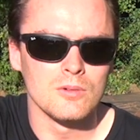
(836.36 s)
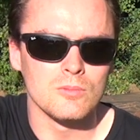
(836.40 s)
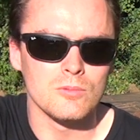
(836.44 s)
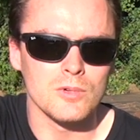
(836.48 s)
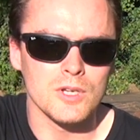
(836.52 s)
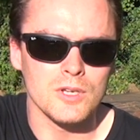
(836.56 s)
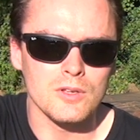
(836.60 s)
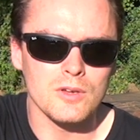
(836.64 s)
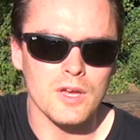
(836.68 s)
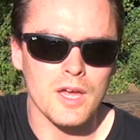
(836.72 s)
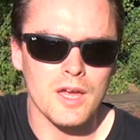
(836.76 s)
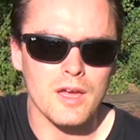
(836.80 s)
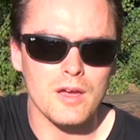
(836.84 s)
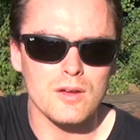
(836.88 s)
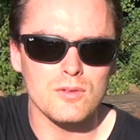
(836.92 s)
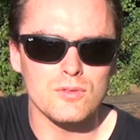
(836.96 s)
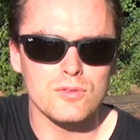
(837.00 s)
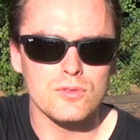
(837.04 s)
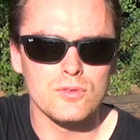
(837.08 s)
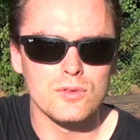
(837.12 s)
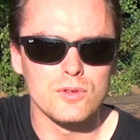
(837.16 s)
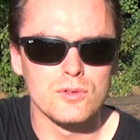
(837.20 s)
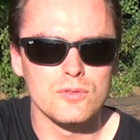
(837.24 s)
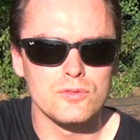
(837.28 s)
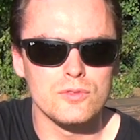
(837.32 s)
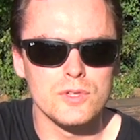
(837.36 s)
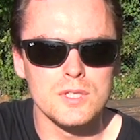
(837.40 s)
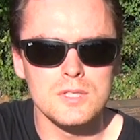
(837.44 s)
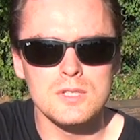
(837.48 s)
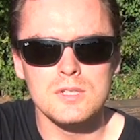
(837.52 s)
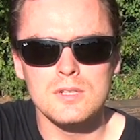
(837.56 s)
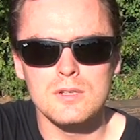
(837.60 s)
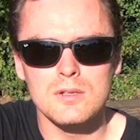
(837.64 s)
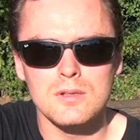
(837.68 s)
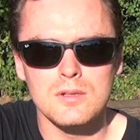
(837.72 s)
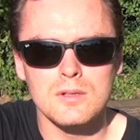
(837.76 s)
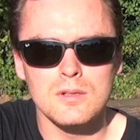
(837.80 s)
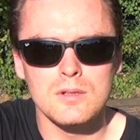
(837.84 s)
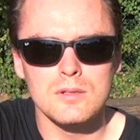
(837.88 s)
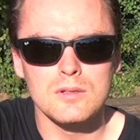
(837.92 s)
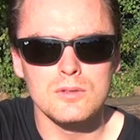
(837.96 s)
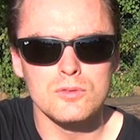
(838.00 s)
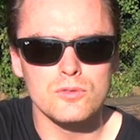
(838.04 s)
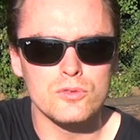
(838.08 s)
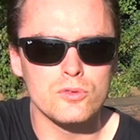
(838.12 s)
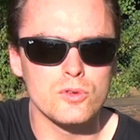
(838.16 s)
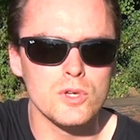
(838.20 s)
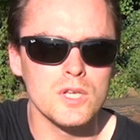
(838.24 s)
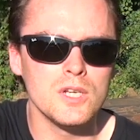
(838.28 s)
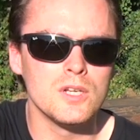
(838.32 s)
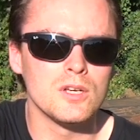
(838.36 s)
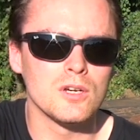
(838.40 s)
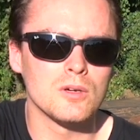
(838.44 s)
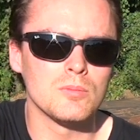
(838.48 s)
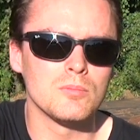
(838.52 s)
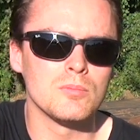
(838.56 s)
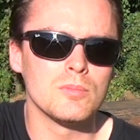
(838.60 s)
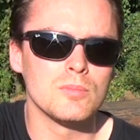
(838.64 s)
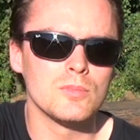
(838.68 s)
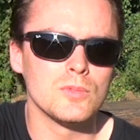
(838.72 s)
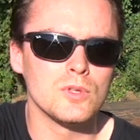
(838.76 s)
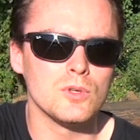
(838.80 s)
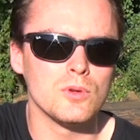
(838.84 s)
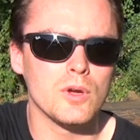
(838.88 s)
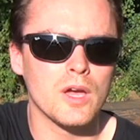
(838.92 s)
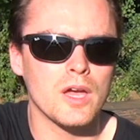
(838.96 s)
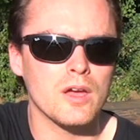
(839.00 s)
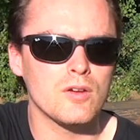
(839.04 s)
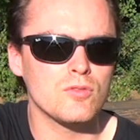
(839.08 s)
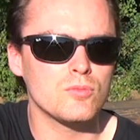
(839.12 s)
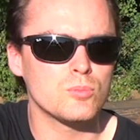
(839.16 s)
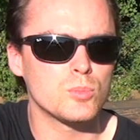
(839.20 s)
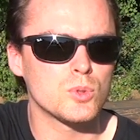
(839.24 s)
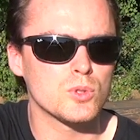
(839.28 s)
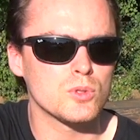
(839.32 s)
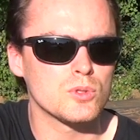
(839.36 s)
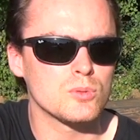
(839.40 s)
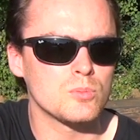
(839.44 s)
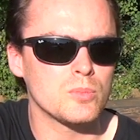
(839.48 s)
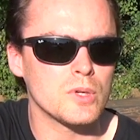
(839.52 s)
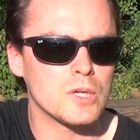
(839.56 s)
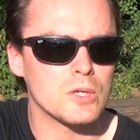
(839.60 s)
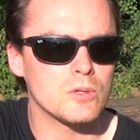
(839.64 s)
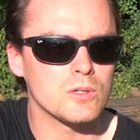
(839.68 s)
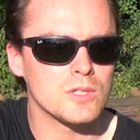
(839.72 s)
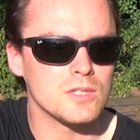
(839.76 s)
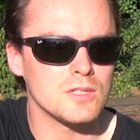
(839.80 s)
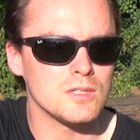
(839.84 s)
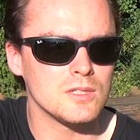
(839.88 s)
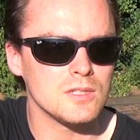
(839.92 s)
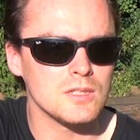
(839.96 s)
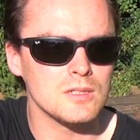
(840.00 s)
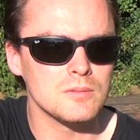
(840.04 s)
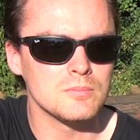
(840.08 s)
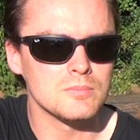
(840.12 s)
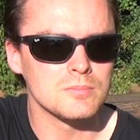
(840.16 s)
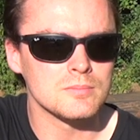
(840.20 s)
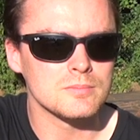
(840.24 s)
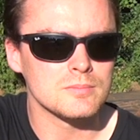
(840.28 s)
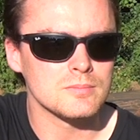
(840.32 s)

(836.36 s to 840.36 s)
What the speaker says: when you have physical freedom, you have prosperity.